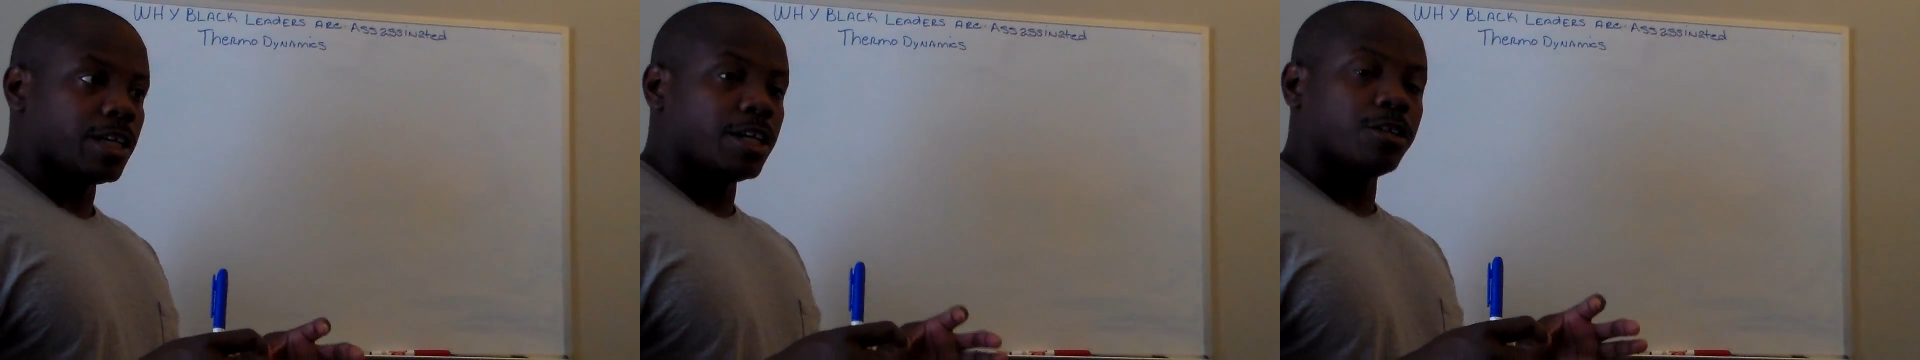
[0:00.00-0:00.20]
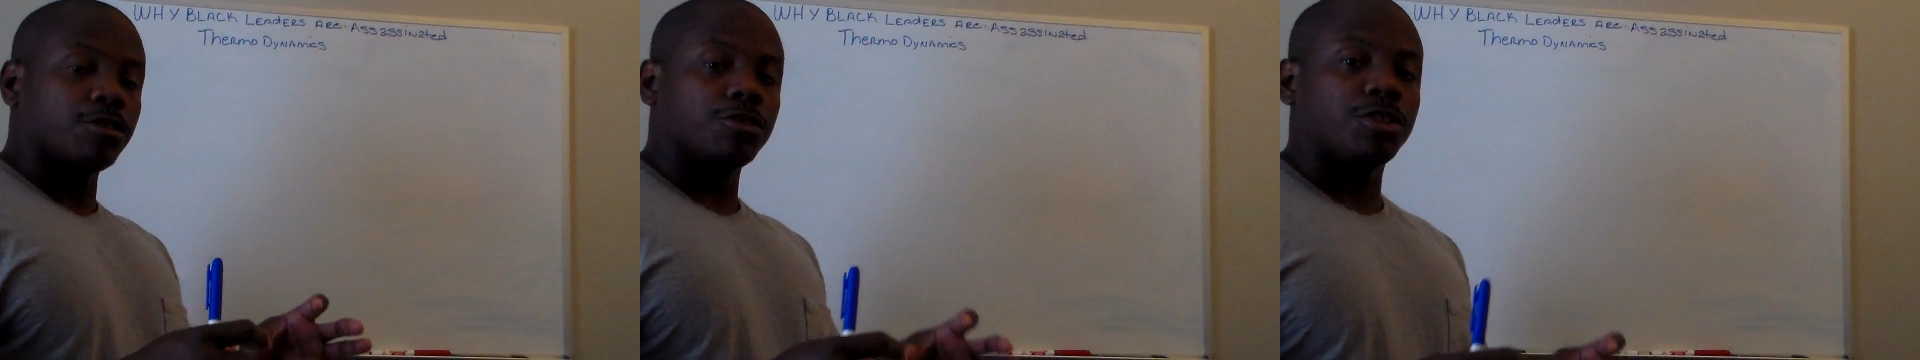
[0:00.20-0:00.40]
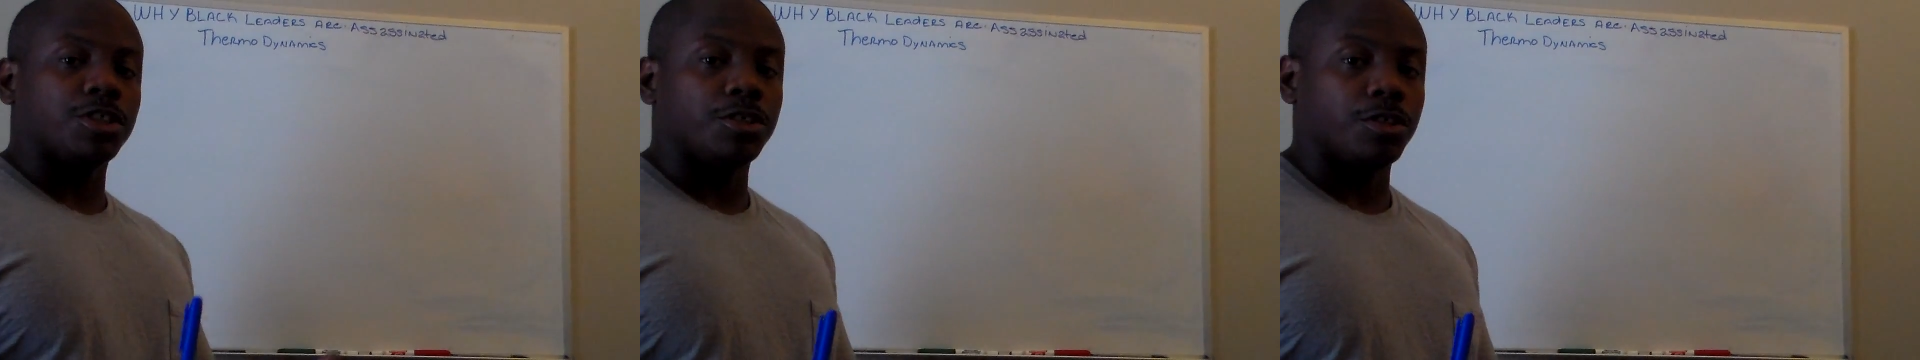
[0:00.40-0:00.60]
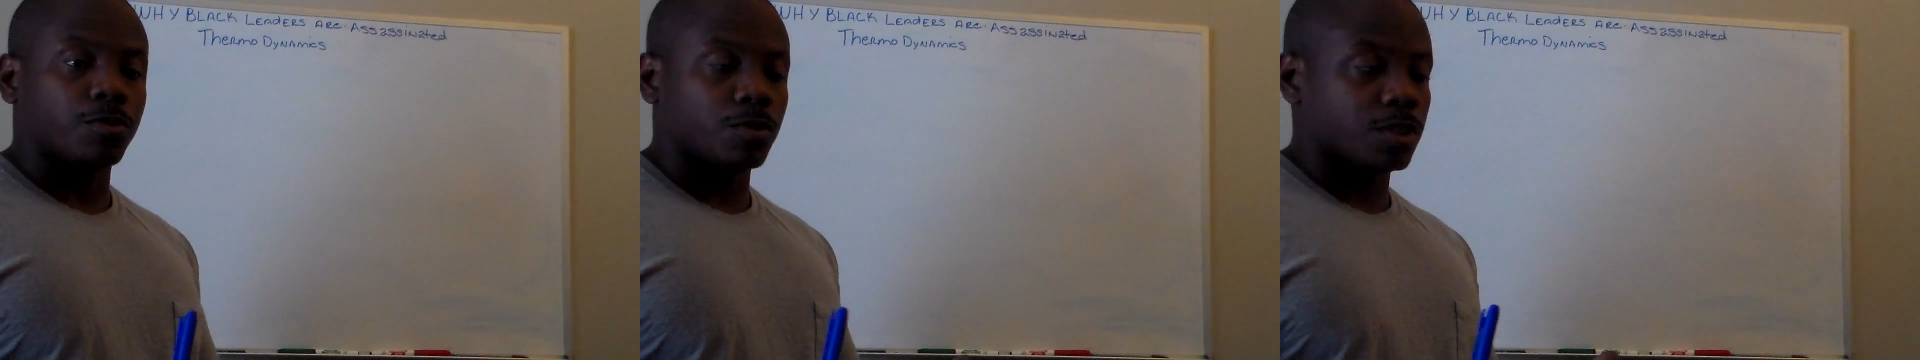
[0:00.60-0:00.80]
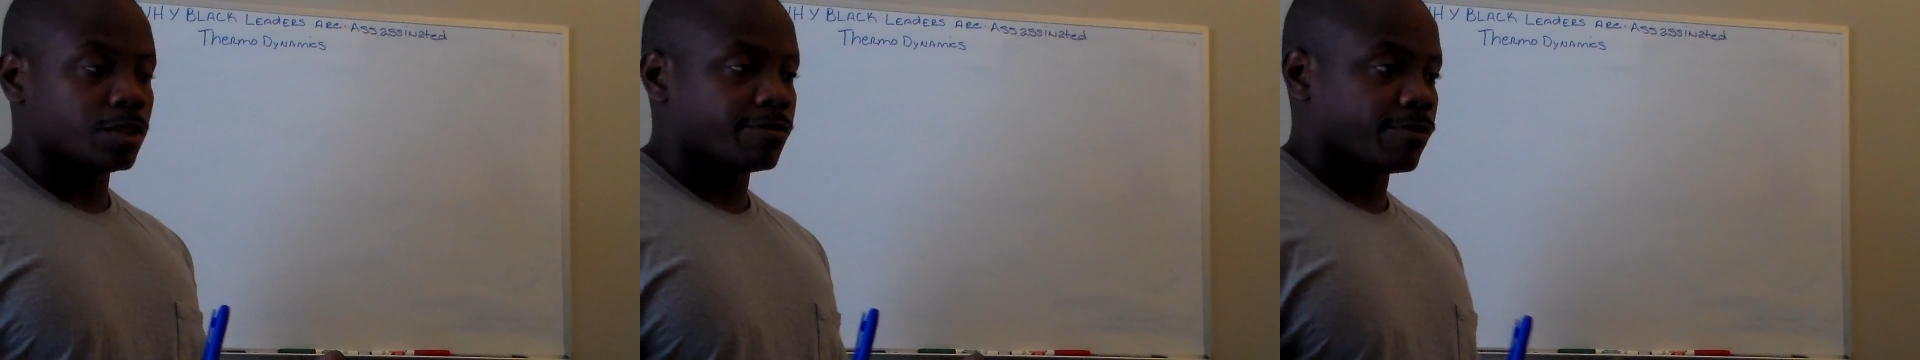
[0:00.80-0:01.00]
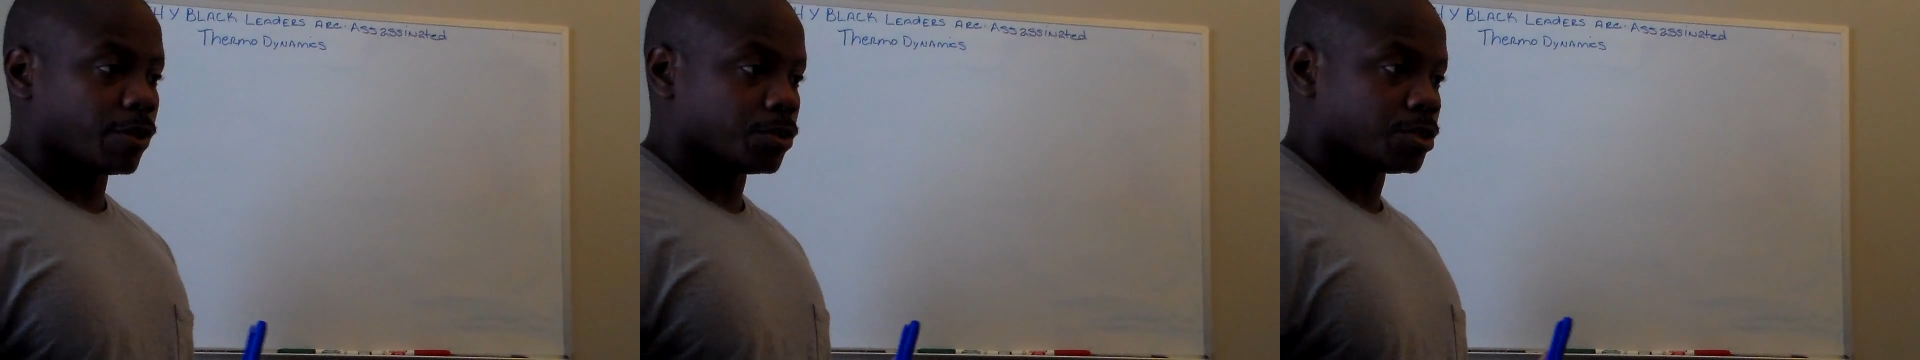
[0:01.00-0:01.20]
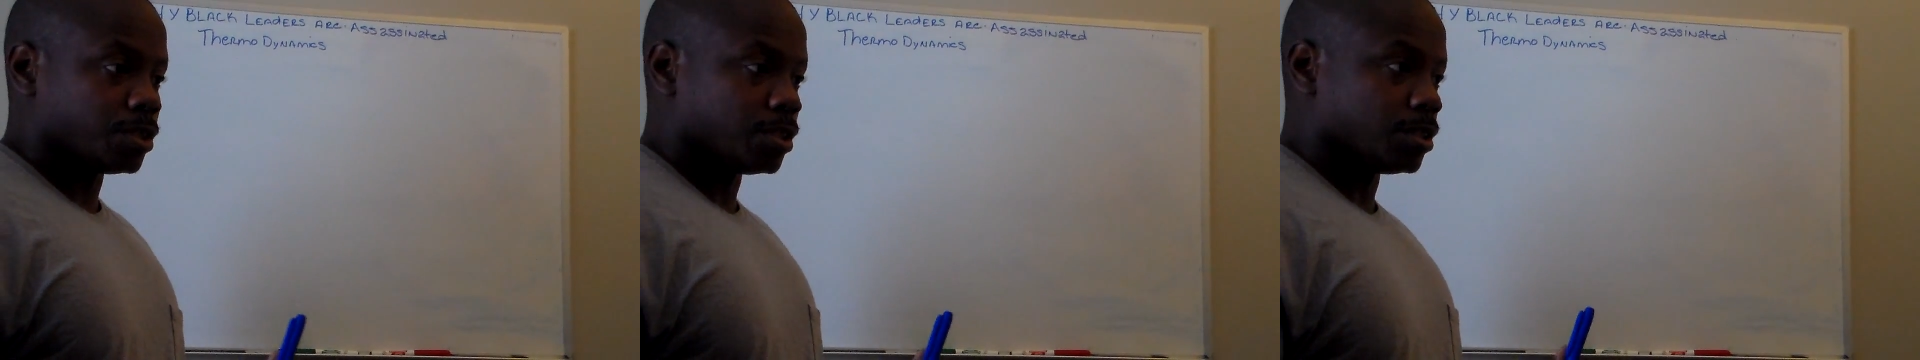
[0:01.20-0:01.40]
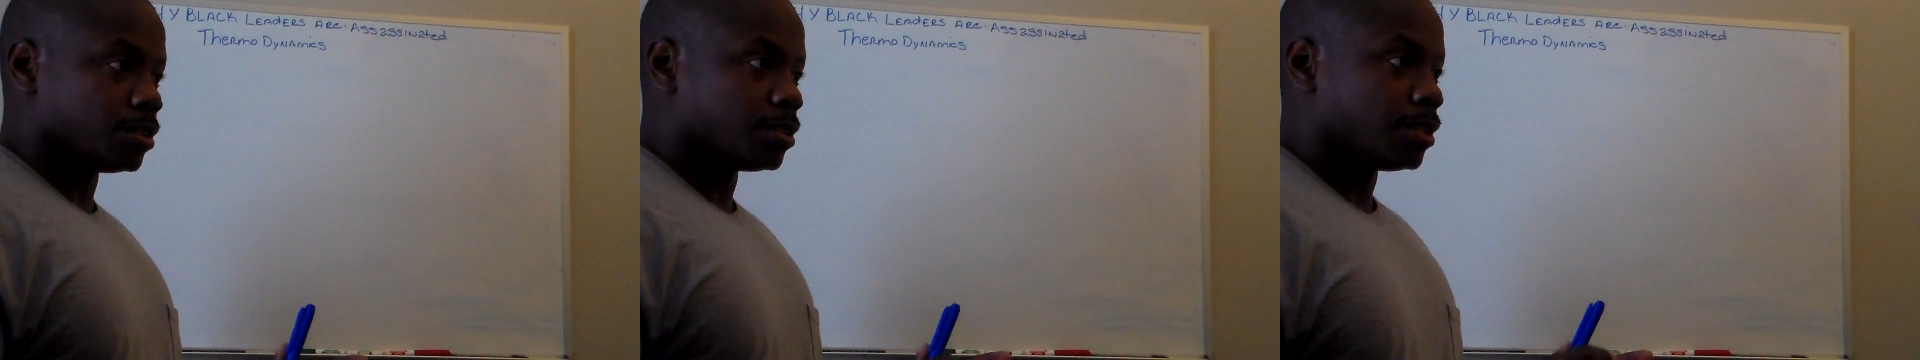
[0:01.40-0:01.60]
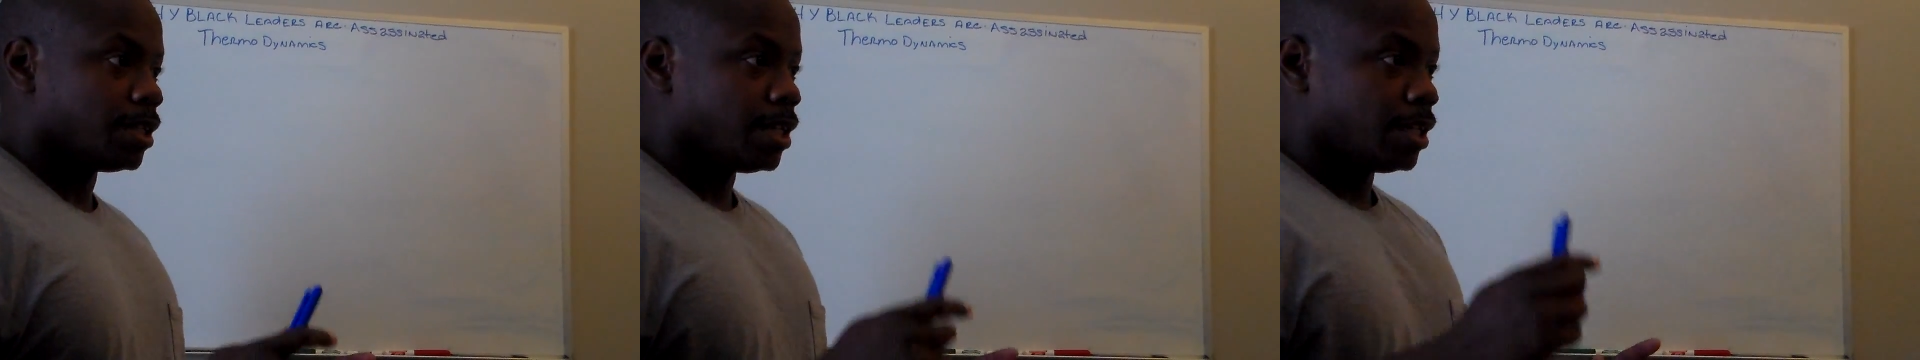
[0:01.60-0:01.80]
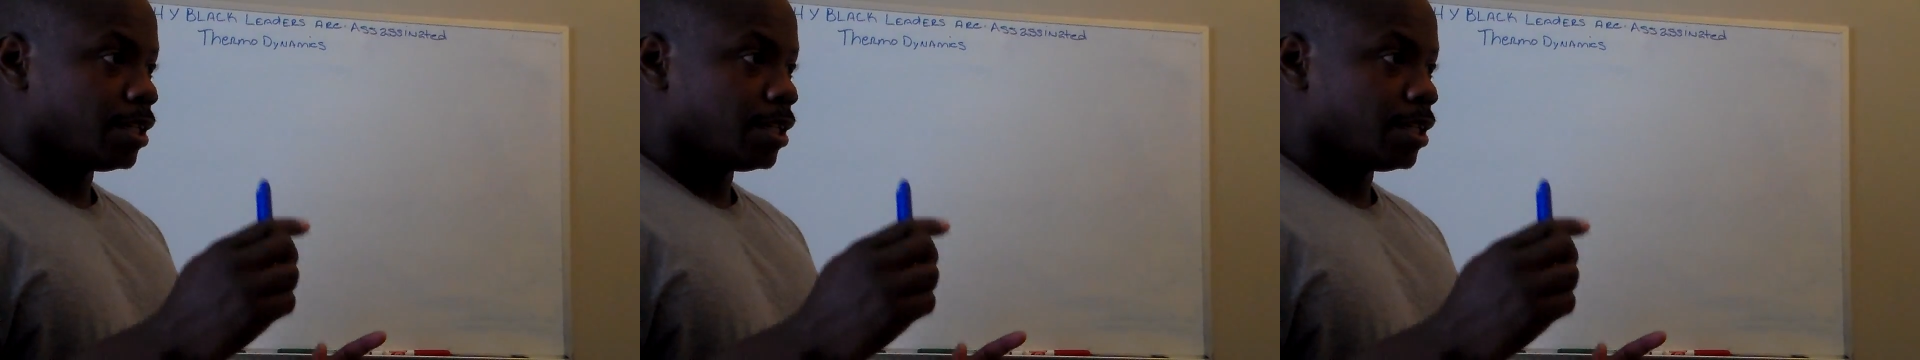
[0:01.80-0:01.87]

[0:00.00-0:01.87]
energy units versus